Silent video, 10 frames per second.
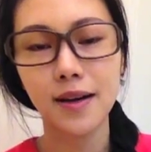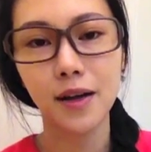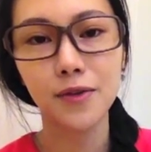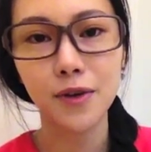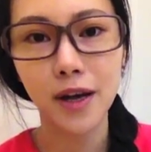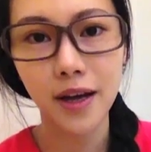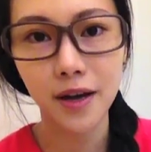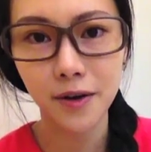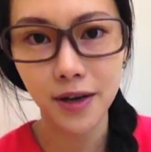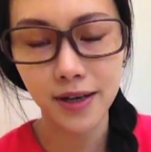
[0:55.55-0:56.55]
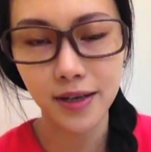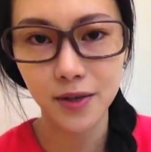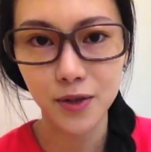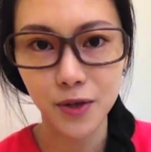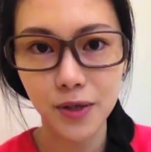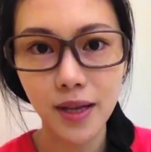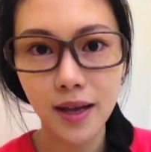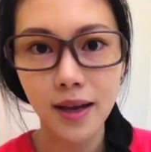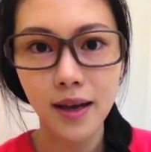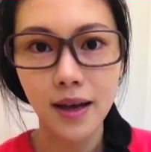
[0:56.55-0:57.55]
under eye area concerned.
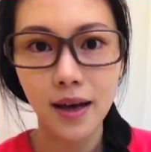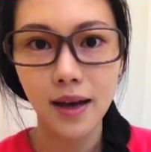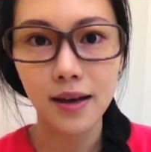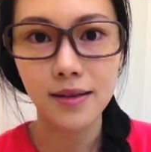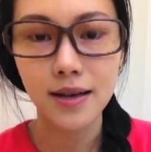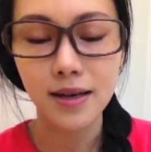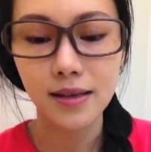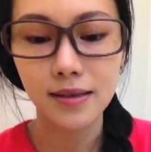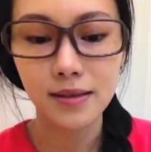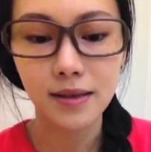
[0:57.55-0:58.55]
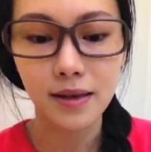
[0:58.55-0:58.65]
And then